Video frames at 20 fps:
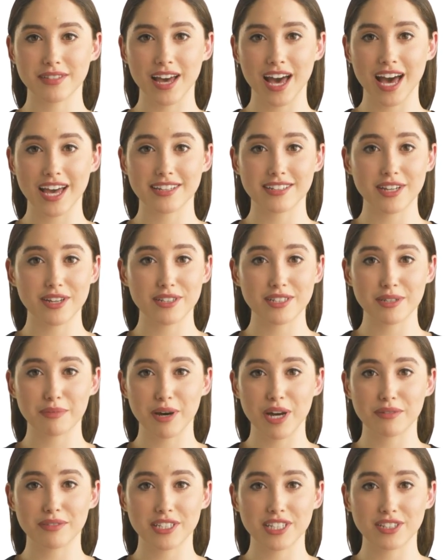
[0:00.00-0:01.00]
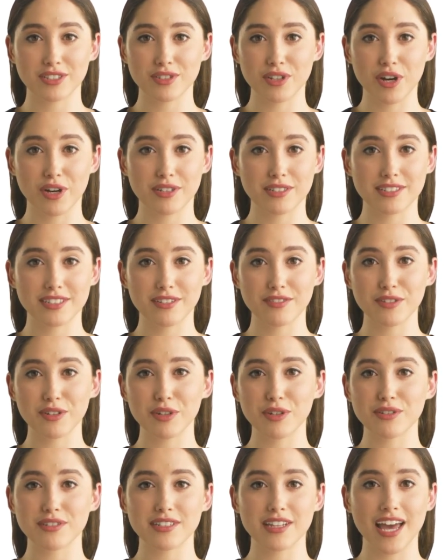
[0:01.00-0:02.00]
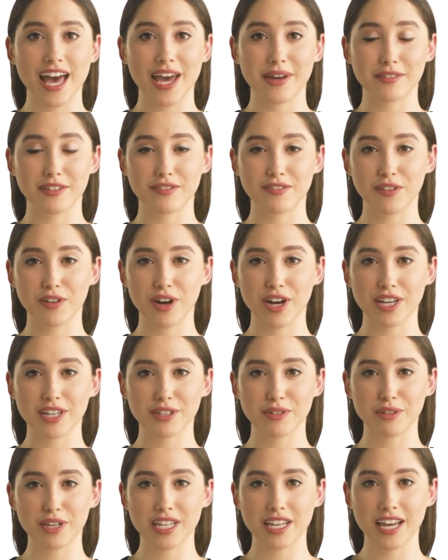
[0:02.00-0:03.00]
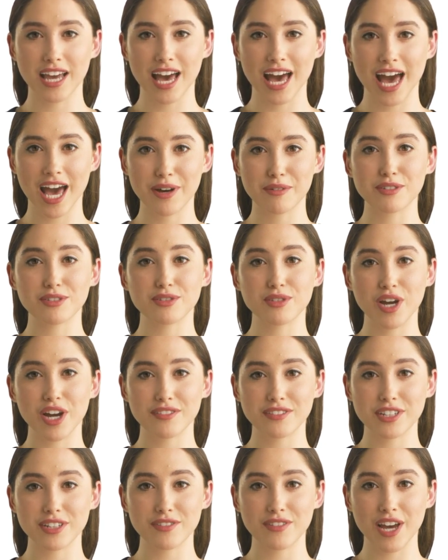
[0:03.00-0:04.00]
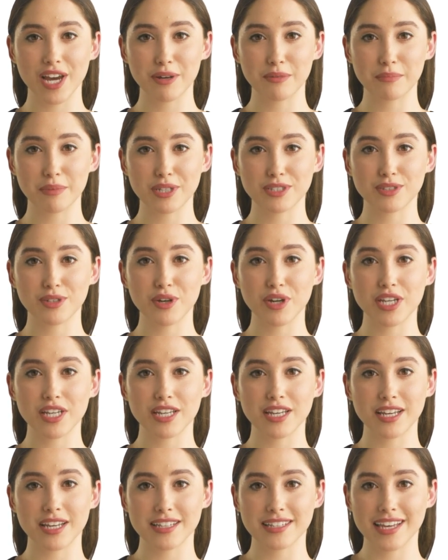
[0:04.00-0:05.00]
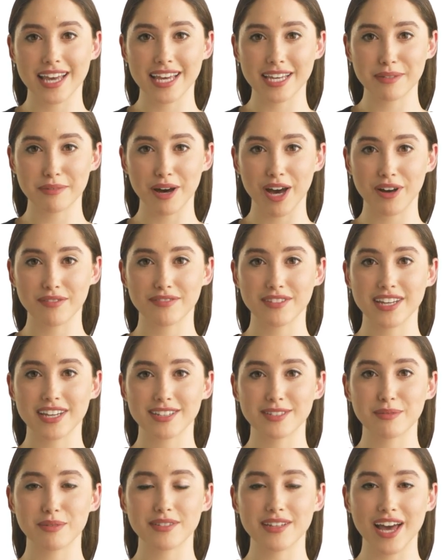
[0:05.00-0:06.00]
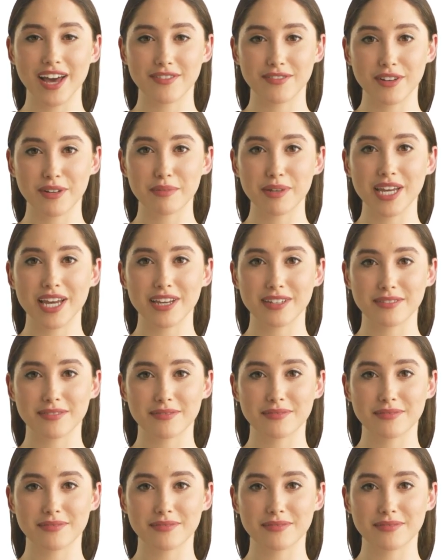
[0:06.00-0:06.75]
I learned about the controls, the rules, and before I knew it, I was driving around Bundoora, gaining confidence with every minute.